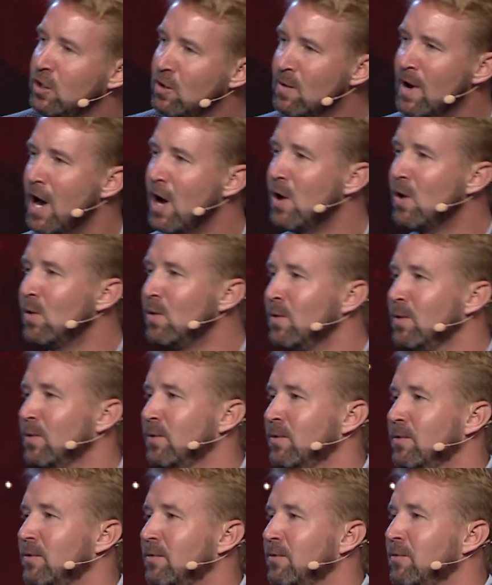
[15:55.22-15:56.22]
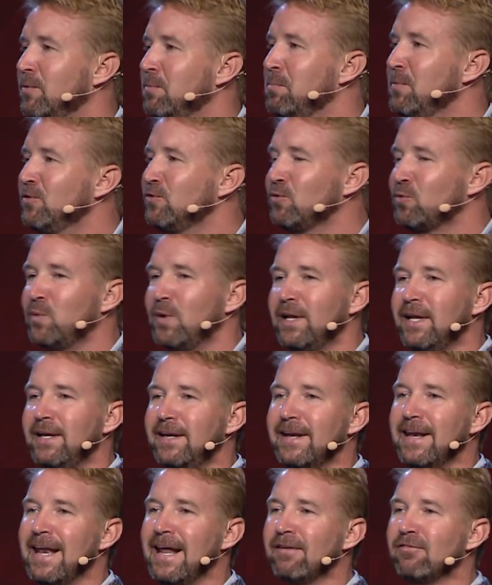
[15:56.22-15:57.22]
you know Mr. Willie
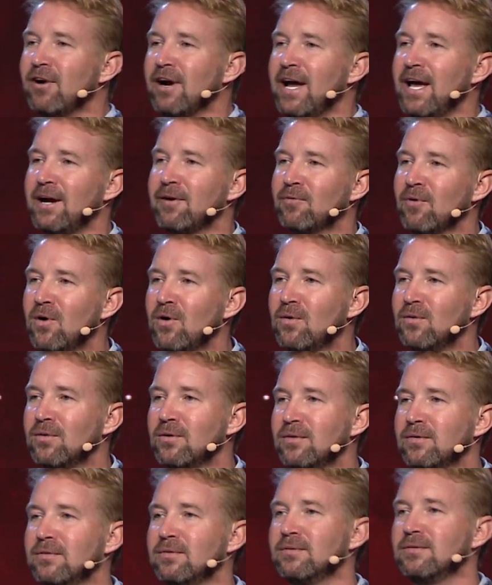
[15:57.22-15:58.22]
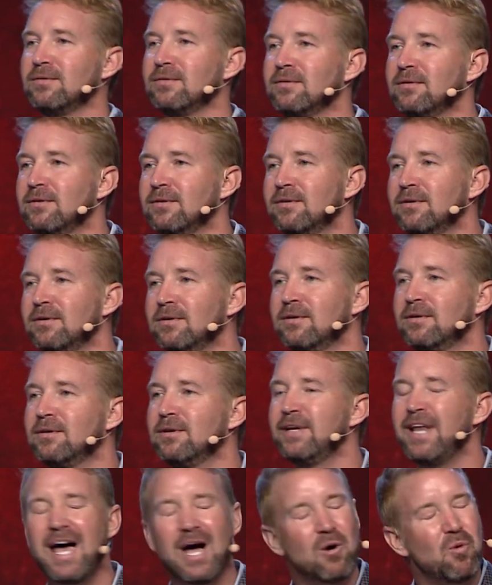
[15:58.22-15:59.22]
never got it wrong?
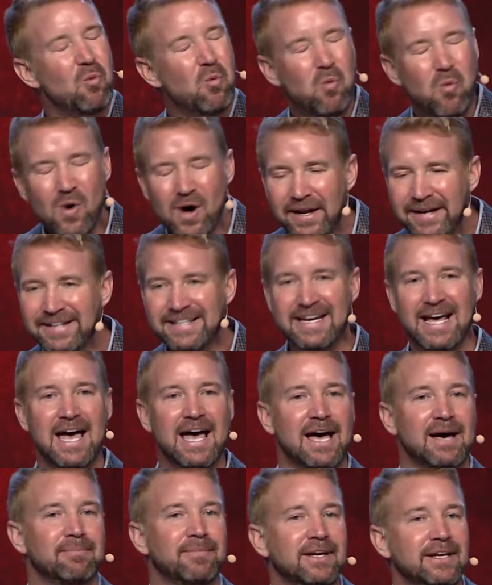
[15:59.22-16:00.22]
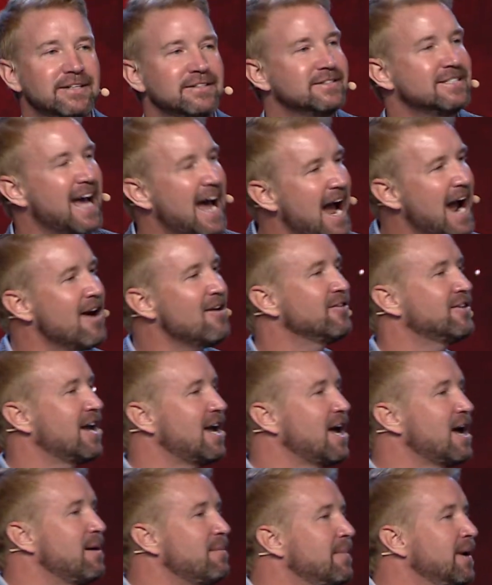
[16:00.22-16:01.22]
Not one time, the entire
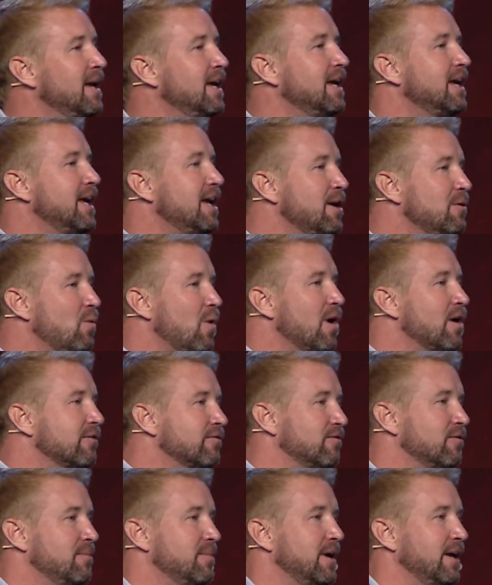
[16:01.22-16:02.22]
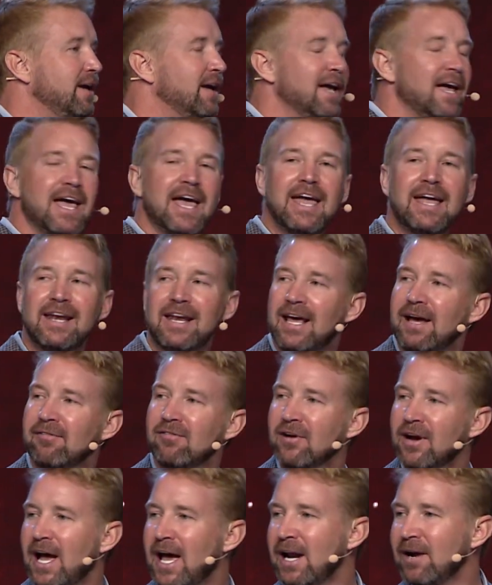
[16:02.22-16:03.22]
time he worked for me, he
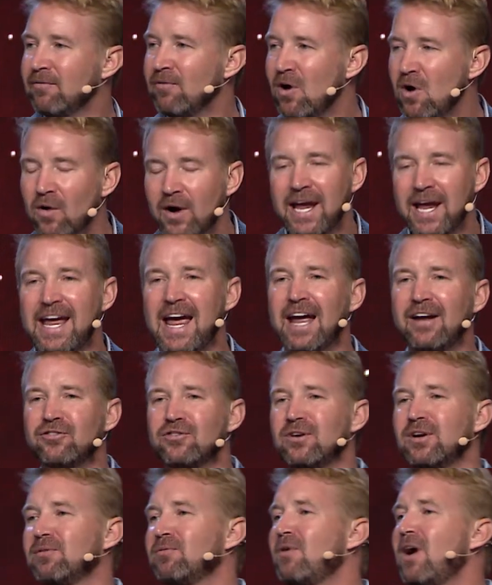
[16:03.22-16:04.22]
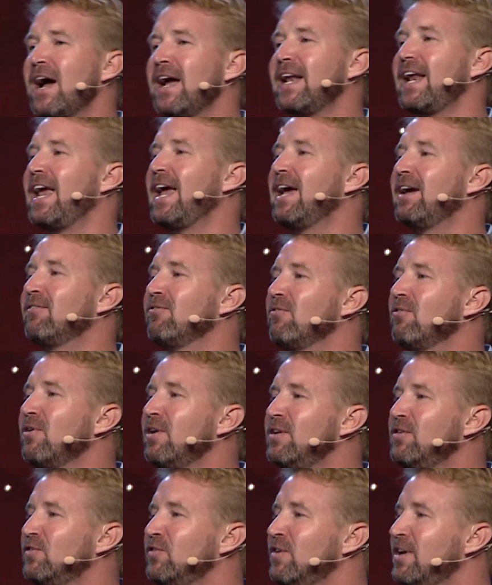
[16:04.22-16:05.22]
never got it wrong. answered it right
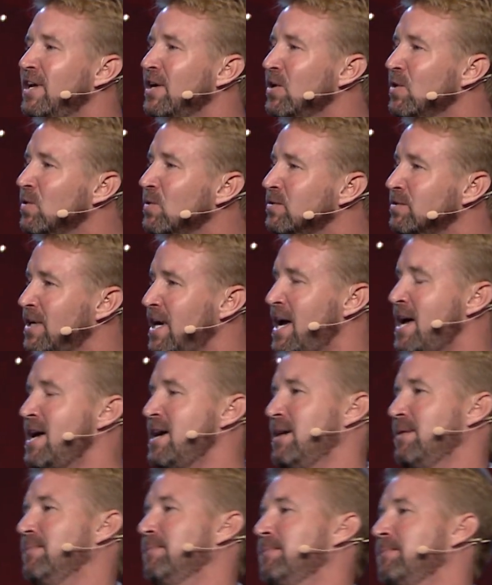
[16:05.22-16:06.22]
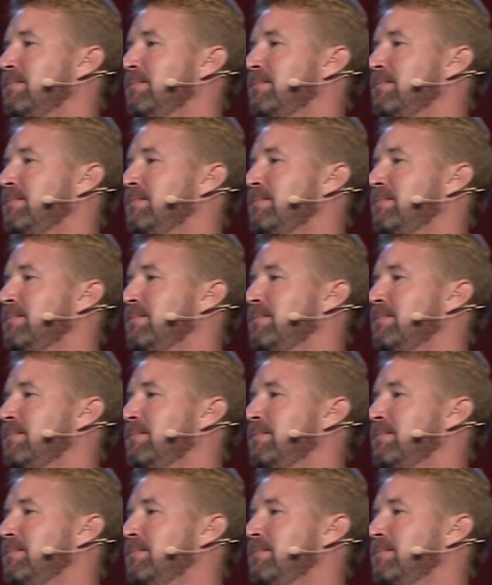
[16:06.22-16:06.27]
every single time.